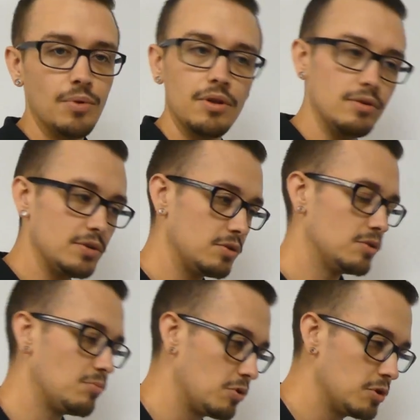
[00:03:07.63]
whether it's a
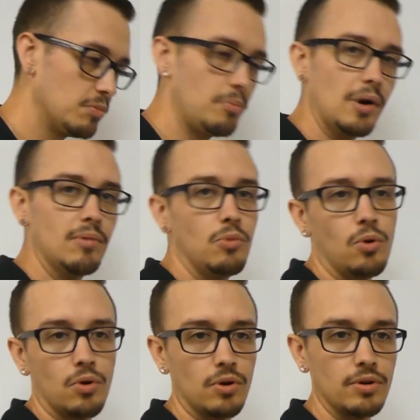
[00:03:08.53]
submersible pump
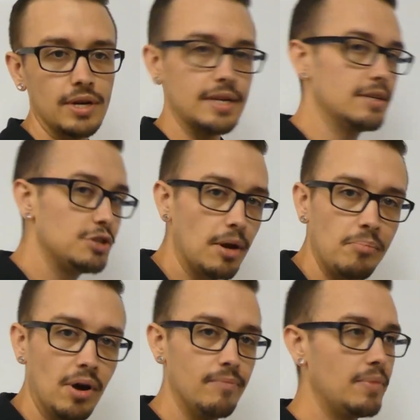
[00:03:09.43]
or a
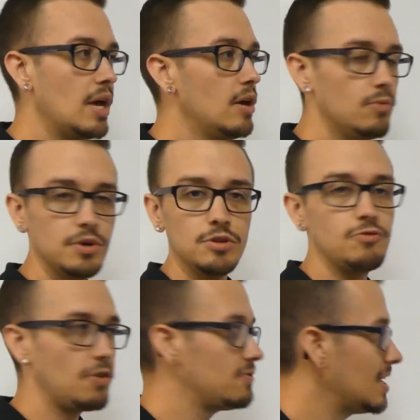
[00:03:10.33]
jet pump. We'll use
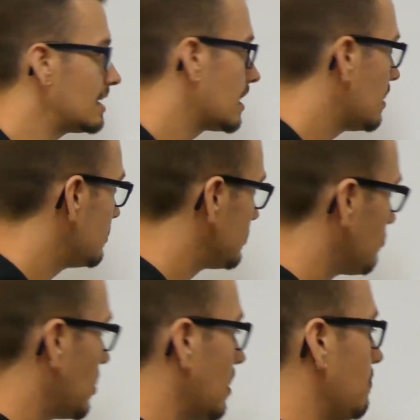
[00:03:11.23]
15 gallons a
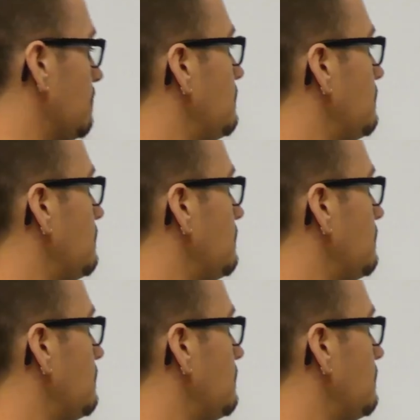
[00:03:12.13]
minute.